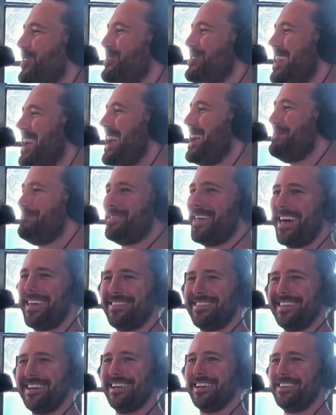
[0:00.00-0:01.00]
Who named
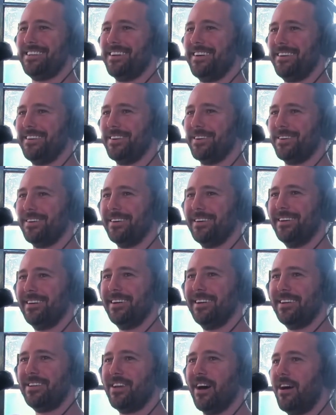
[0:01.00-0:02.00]
that thing? The dongle.
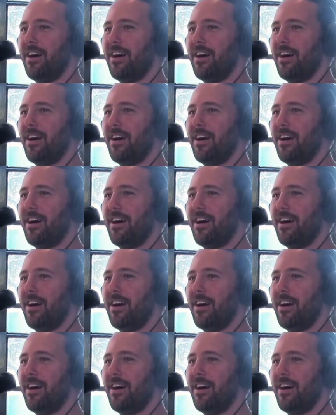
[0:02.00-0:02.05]
Dongle.